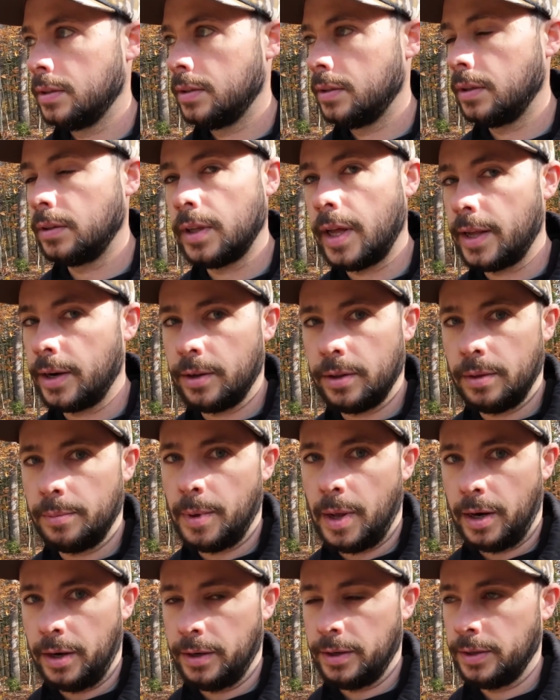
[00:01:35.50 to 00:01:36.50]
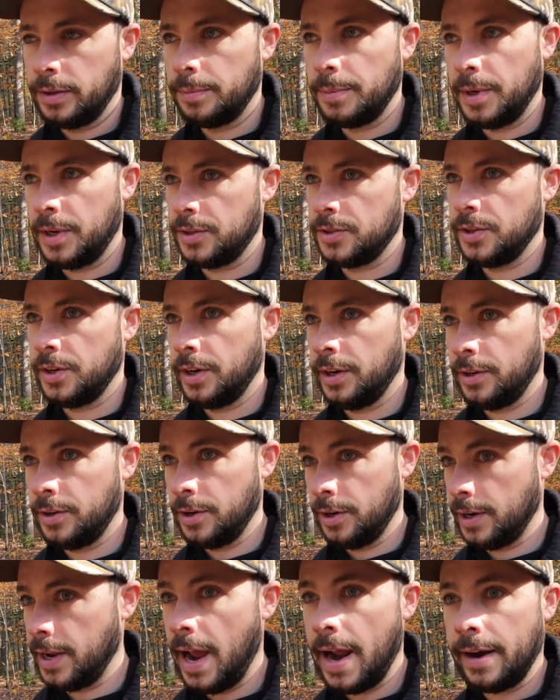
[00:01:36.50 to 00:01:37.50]
The lighter the better, because
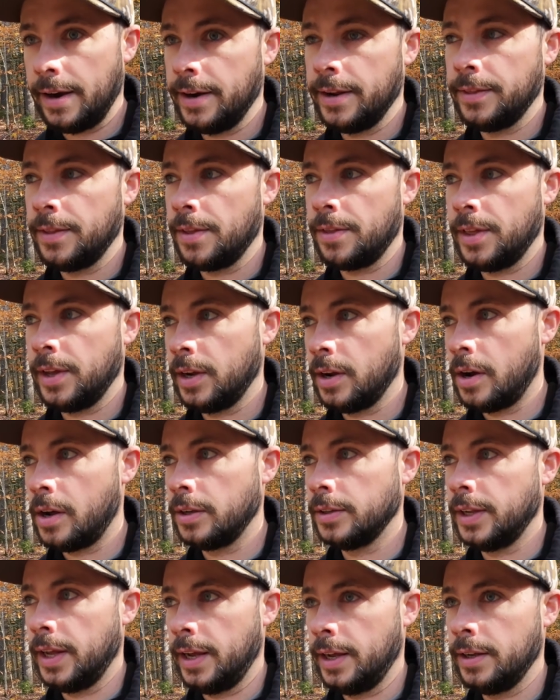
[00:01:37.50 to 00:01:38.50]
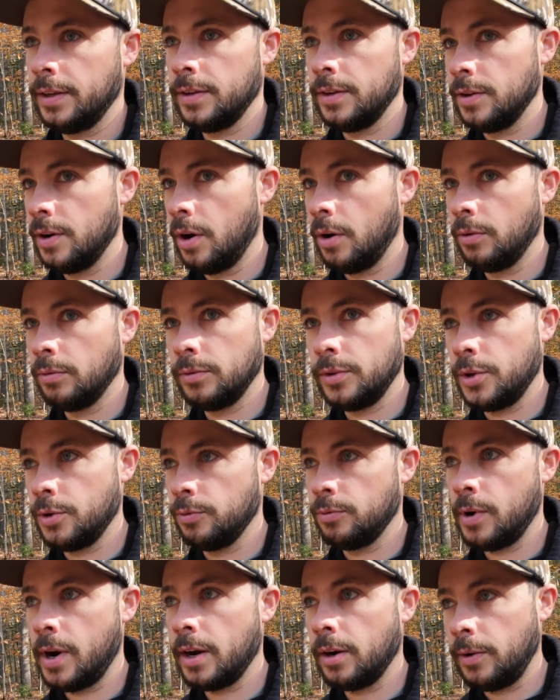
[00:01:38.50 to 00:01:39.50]
you're carrying the thing all day. You
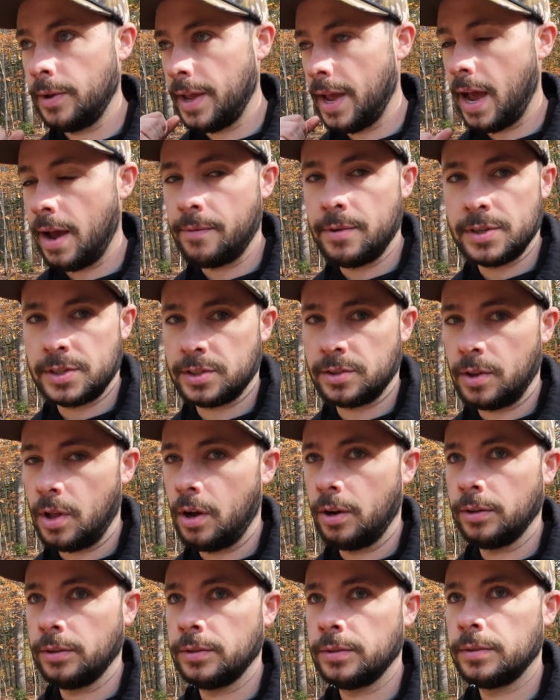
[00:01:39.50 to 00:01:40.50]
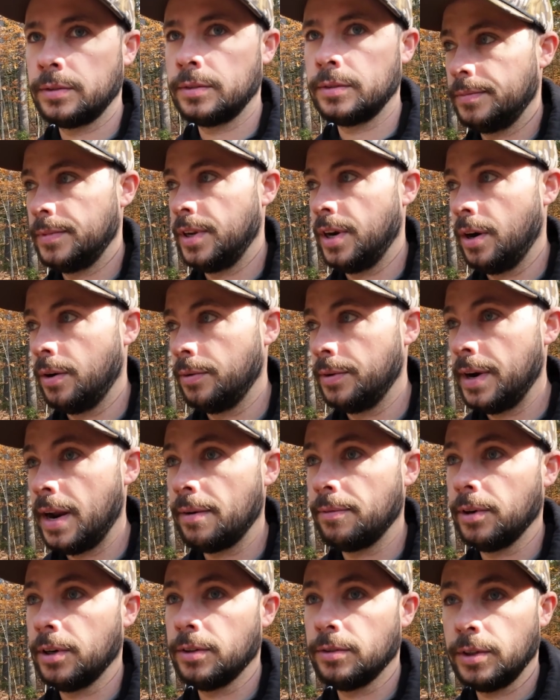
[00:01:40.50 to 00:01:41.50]
rarely have it slung, you know,
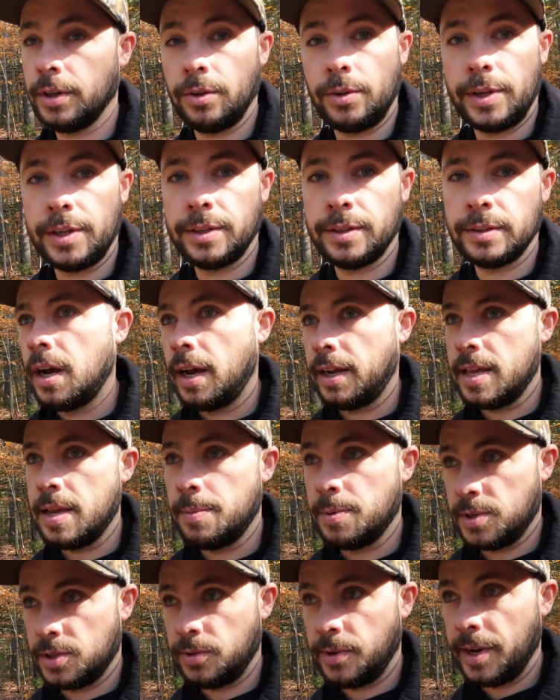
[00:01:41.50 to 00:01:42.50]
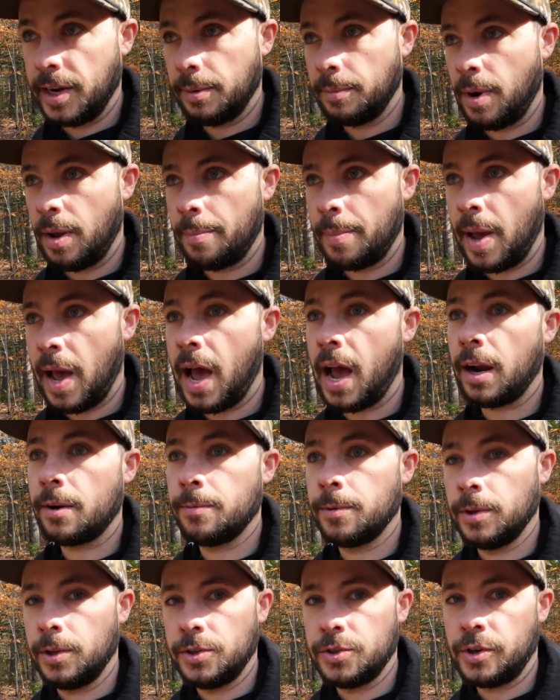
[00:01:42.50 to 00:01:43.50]
never really. I keep a sling in my pack
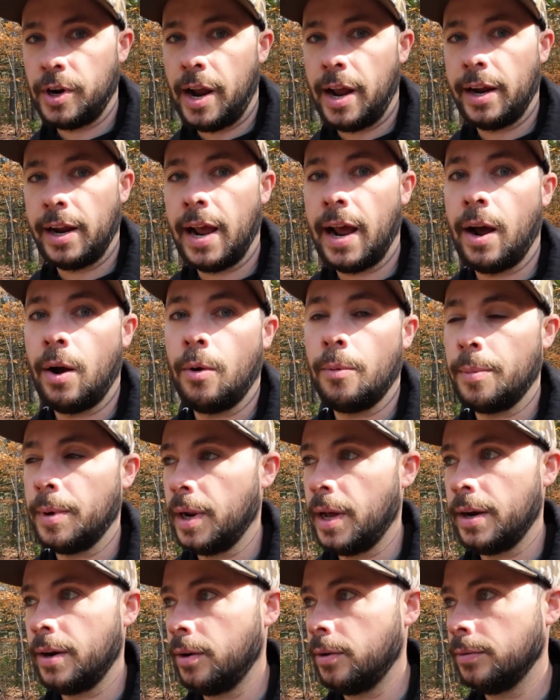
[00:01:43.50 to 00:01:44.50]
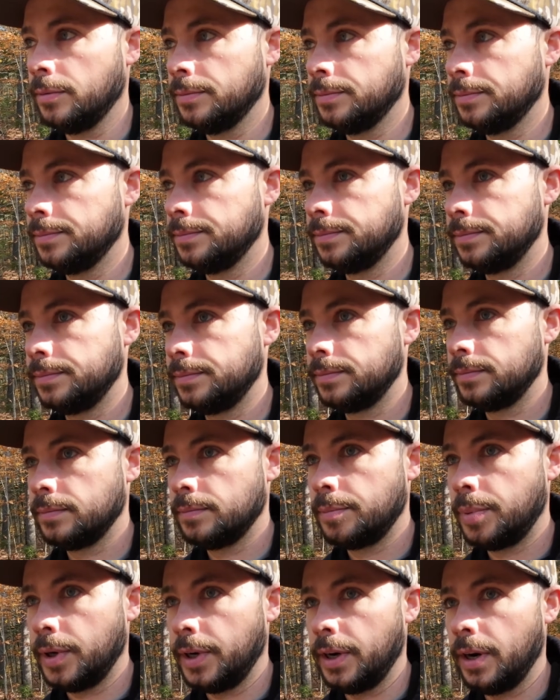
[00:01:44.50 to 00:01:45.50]
for the drag out, but I don't
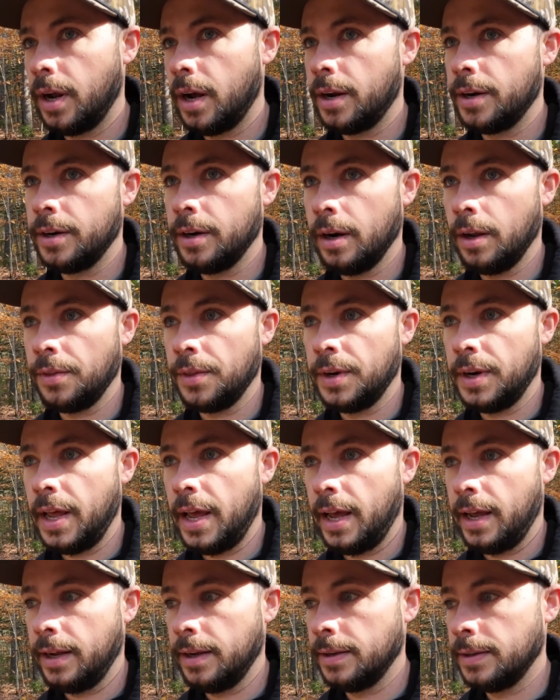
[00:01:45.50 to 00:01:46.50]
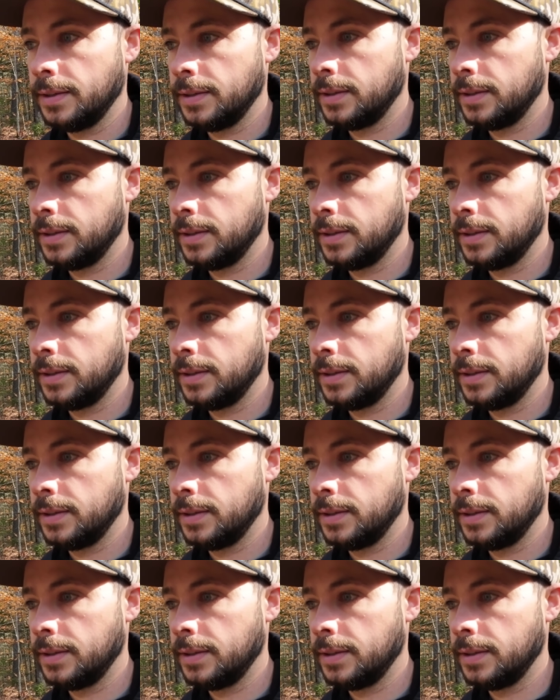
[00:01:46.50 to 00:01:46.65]
put it on during the day